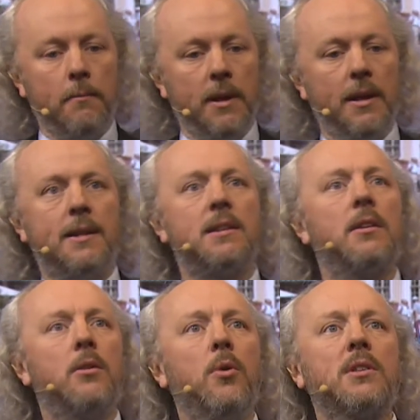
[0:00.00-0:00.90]
it
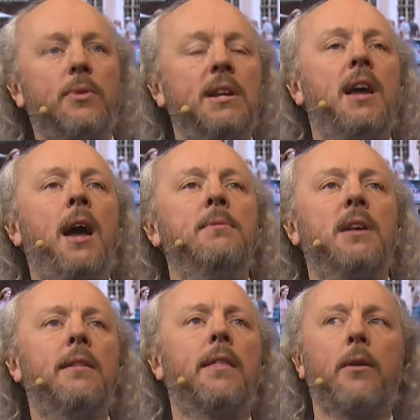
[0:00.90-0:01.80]
two or three times
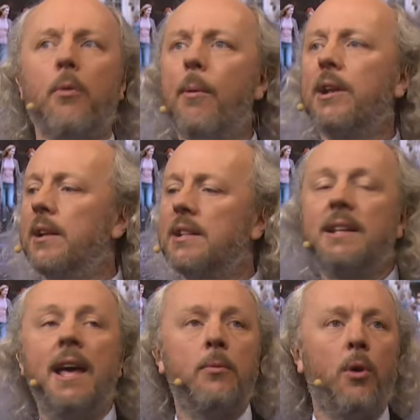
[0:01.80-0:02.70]
until the robot
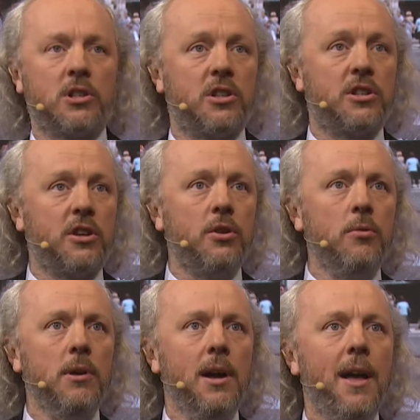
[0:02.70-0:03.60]
understand what to
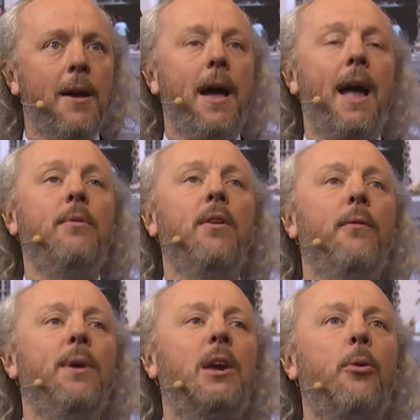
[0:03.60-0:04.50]
do, and
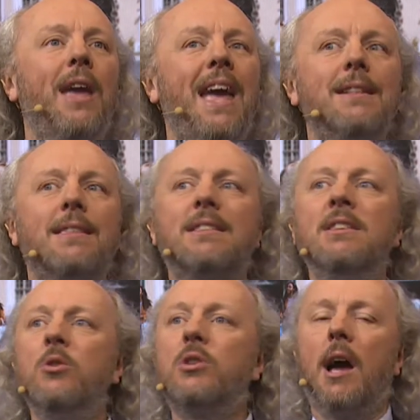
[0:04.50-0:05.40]
we create these
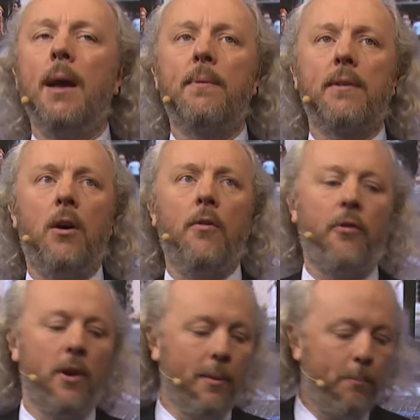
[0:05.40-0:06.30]
new types of
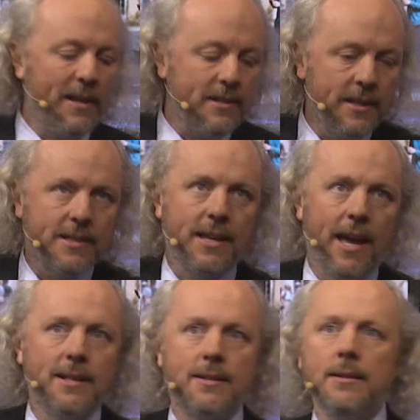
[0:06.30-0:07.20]
business
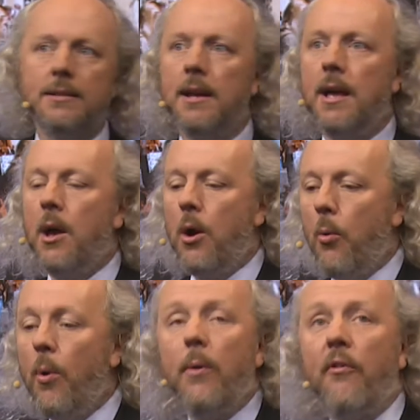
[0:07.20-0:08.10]
cases
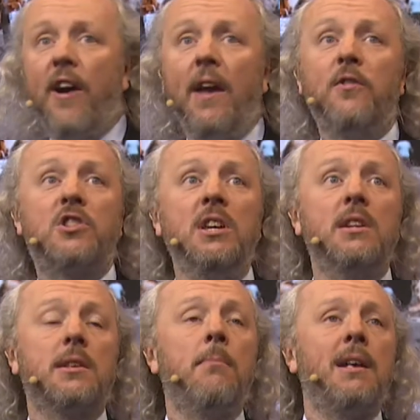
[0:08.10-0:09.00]
where 5G
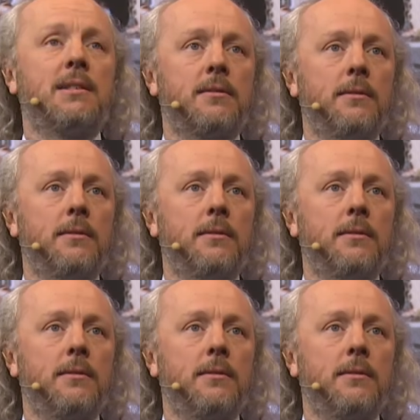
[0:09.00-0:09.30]
is a must.